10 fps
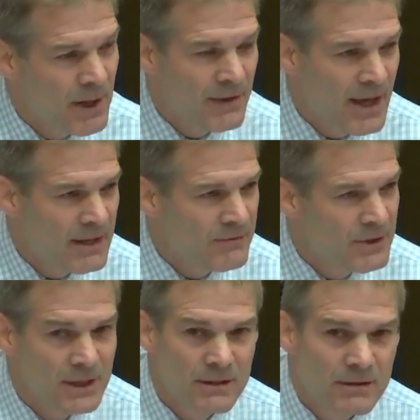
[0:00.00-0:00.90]
by the head of
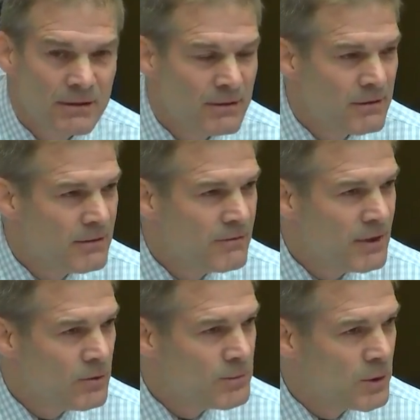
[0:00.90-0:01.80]
the
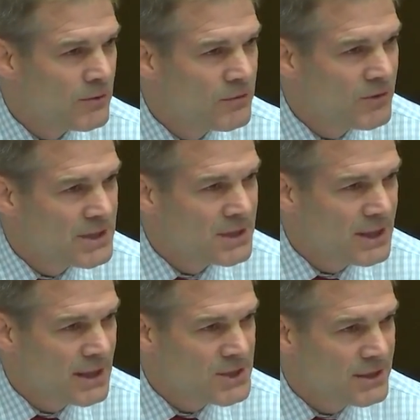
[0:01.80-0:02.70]
Federal Bureau of
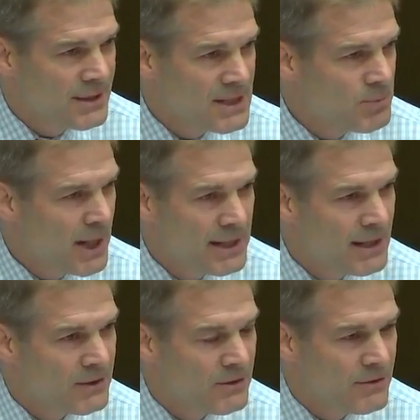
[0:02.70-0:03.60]
Investigation. That's probably
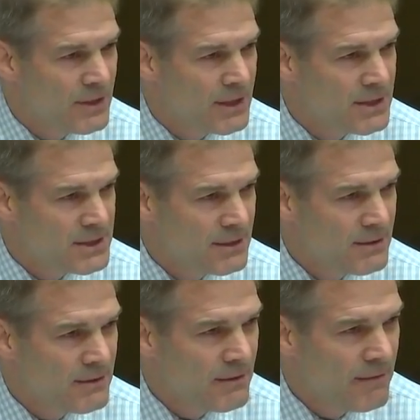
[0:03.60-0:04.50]
not a good thing, is it?